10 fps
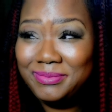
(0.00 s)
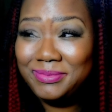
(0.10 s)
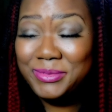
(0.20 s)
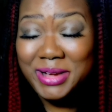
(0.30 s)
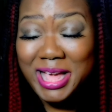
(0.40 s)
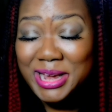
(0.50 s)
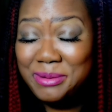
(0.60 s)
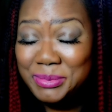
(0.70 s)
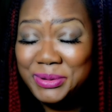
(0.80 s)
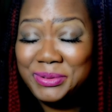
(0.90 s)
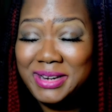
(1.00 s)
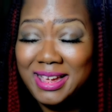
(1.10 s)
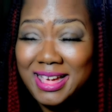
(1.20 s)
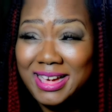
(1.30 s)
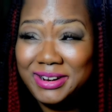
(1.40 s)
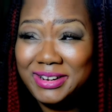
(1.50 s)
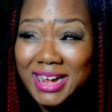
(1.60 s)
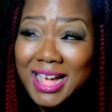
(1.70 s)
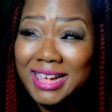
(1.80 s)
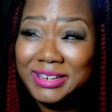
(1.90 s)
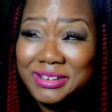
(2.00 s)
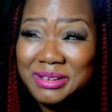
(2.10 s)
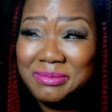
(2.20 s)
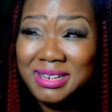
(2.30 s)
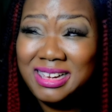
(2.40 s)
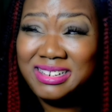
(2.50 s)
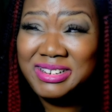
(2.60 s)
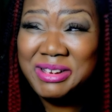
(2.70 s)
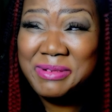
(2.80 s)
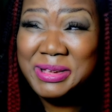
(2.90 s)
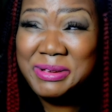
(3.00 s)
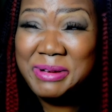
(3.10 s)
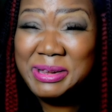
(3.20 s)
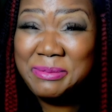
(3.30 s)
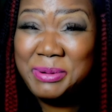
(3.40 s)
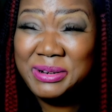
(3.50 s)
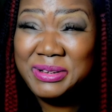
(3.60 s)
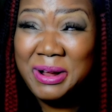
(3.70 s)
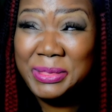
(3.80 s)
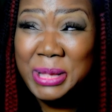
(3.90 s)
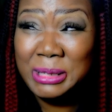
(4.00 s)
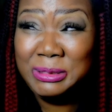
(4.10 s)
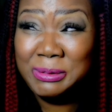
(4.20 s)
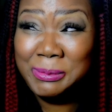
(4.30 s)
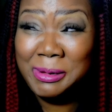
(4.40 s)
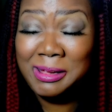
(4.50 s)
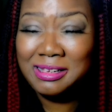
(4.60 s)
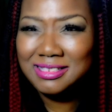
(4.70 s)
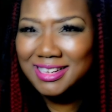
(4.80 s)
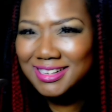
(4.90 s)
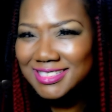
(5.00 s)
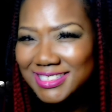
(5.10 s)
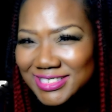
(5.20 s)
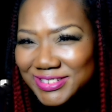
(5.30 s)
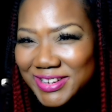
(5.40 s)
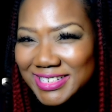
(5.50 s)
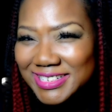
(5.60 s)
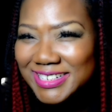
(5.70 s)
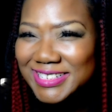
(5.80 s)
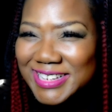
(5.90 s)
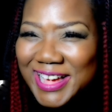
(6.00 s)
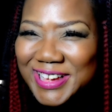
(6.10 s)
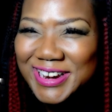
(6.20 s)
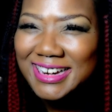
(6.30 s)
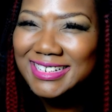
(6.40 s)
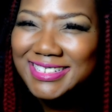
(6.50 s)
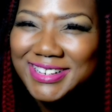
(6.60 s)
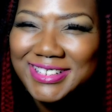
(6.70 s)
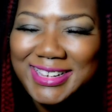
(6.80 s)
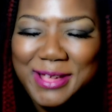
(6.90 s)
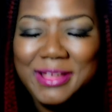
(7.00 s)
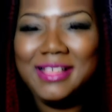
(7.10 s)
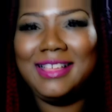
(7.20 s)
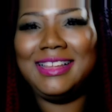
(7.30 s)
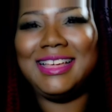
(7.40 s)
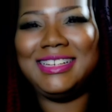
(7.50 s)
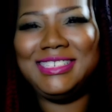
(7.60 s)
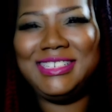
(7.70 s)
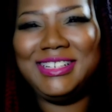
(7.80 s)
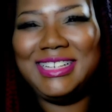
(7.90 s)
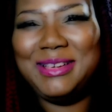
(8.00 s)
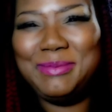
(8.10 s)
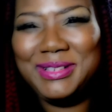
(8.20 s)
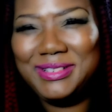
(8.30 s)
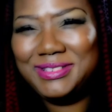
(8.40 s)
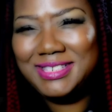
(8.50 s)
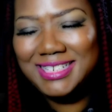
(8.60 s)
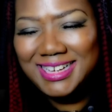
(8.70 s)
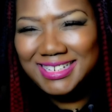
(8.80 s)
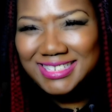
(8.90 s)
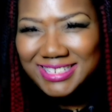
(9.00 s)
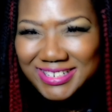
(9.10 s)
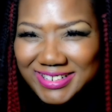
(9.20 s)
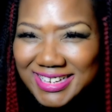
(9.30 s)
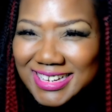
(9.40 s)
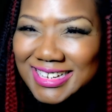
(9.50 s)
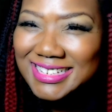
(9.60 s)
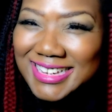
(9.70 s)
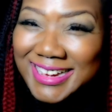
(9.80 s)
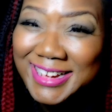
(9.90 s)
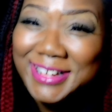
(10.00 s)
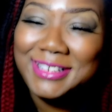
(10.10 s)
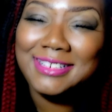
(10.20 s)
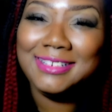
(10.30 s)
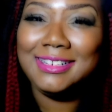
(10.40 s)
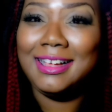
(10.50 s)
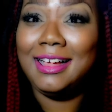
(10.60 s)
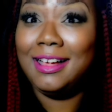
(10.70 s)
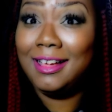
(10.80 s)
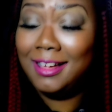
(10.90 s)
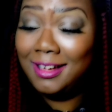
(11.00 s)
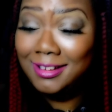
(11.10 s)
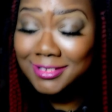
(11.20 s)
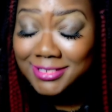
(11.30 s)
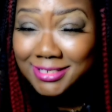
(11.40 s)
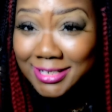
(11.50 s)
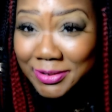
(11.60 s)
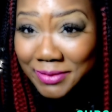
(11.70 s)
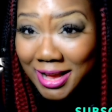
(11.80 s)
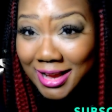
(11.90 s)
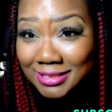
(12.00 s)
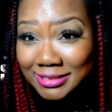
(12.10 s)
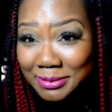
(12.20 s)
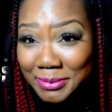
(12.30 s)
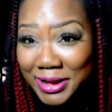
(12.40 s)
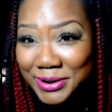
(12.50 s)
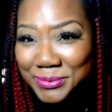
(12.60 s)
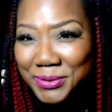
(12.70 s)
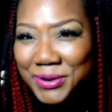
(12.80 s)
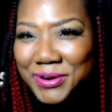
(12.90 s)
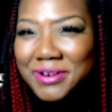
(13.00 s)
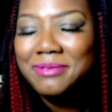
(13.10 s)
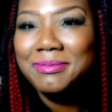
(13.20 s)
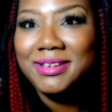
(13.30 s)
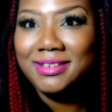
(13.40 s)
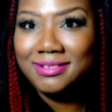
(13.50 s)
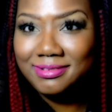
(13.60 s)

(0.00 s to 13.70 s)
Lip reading: what kind of moon they got or not, you're going to be like, you know what, you ain't the person I thought you was, kind of situation. Because now they done showed their moon sign to your ass. Now you're like, oh shit, why ain't somebody warn me?